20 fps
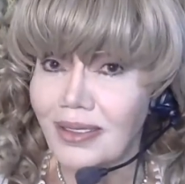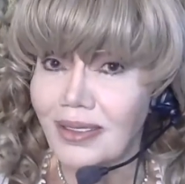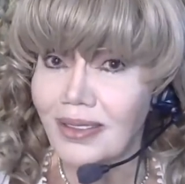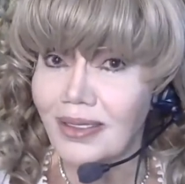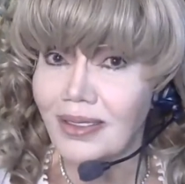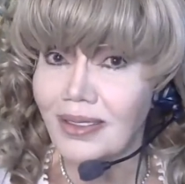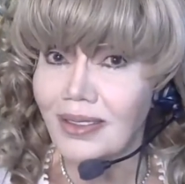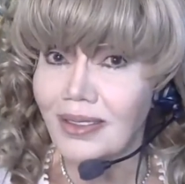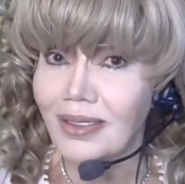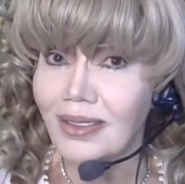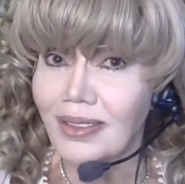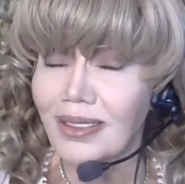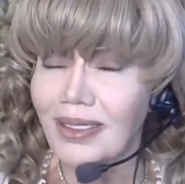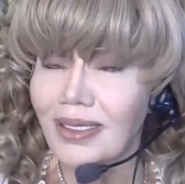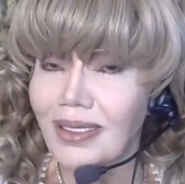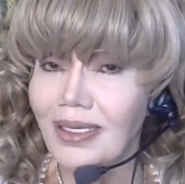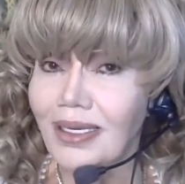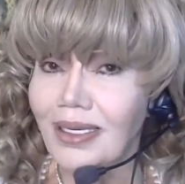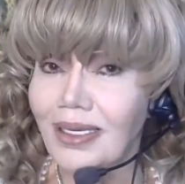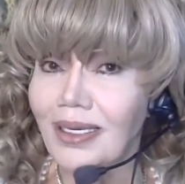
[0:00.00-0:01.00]

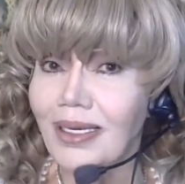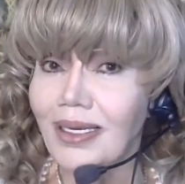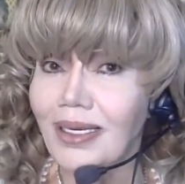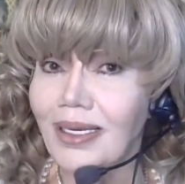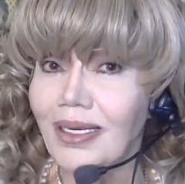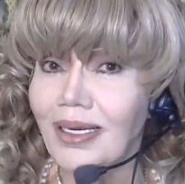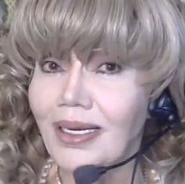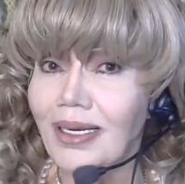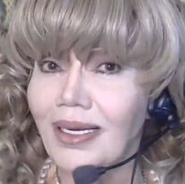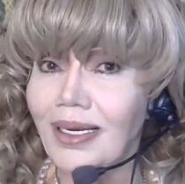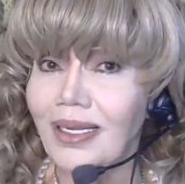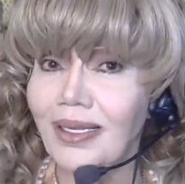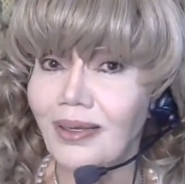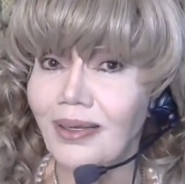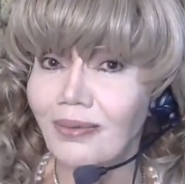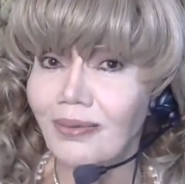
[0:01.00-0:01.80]
Nobody speaks.